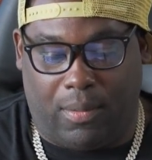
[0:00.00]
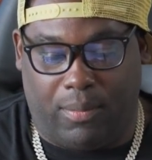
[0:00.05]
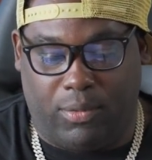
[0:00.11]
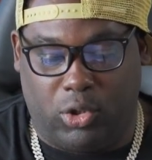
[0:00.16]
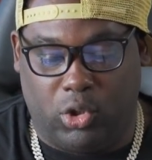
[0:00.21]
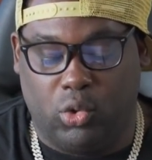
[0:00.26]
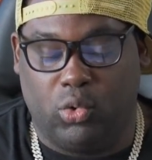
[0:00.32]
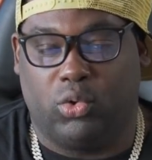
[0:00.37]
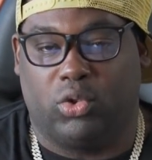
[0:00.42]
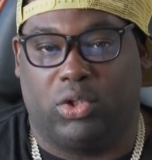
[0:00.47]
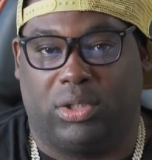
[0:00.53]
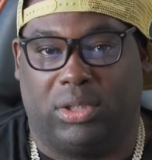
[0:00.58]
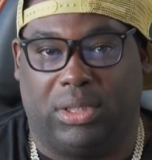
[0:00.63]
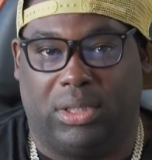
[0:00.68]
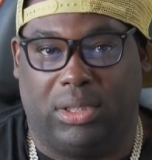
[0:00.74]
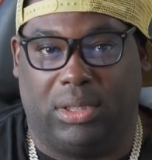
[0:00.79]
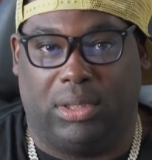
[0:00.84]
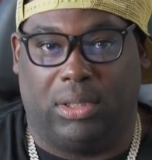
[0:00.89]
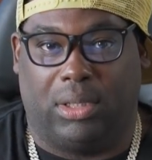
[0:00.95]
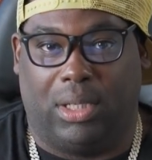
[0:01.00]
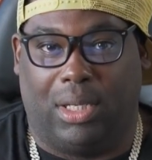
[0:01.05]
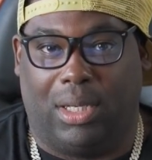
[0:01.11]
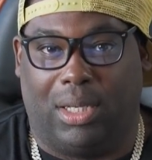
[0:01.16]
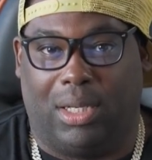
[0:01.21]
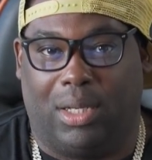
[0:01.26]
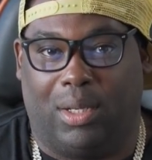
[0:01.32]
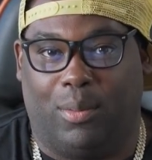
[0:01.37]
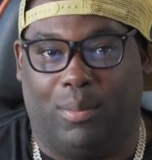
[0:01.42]
usually
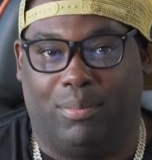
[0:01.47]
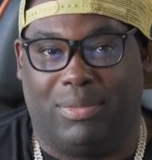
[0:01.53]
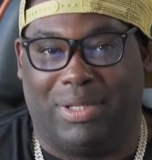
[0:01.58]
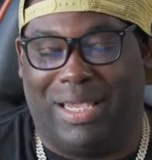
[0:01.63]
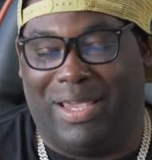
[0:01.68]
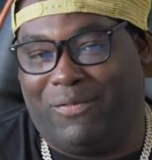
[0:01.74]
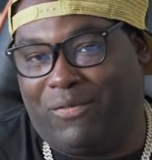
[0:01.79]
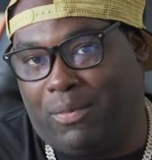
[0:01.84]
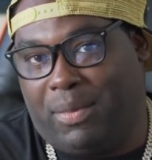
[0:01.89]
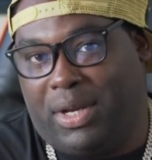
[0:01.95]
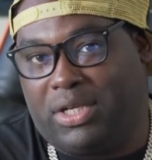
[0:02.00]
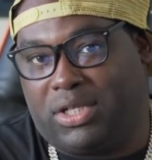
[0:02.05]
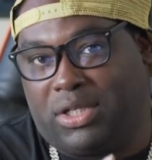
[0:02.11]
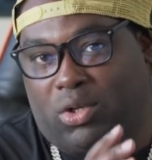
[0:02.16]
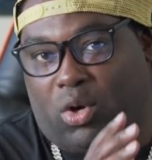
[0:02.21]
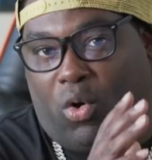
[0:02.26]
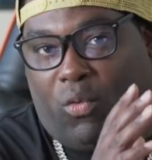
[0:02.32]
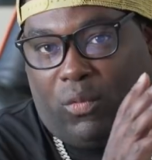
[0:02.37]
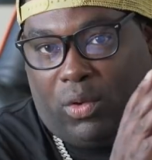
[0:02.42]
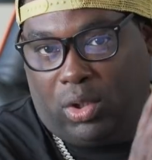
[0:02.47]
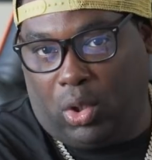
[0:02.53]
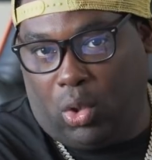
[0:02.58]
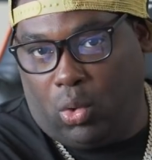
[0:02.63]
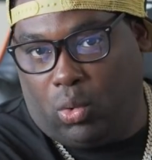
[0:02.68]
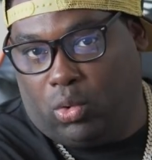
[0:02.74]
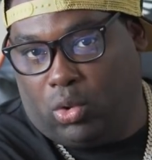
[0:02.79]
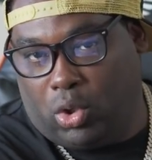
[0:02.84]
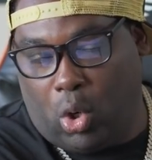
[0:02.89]
the information
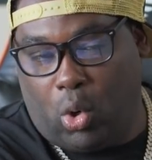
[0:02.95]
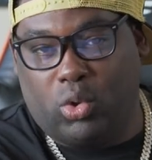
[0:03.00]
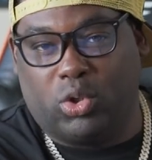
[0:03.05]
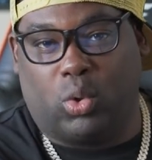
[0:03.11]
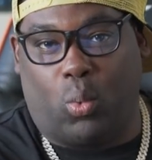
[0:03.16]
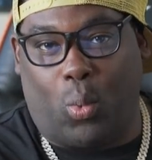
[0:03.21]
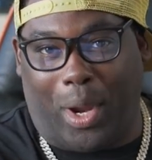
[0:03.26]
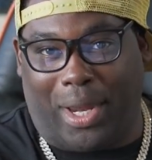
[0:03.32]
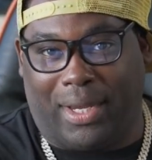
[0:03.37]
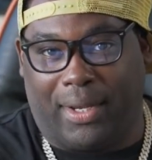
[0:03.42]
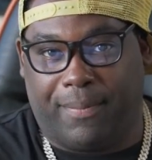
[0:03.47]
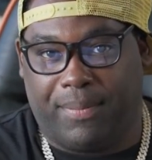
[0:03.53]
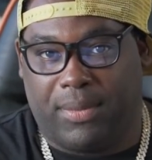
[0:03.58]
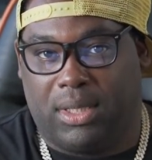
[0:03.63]
overload goes away.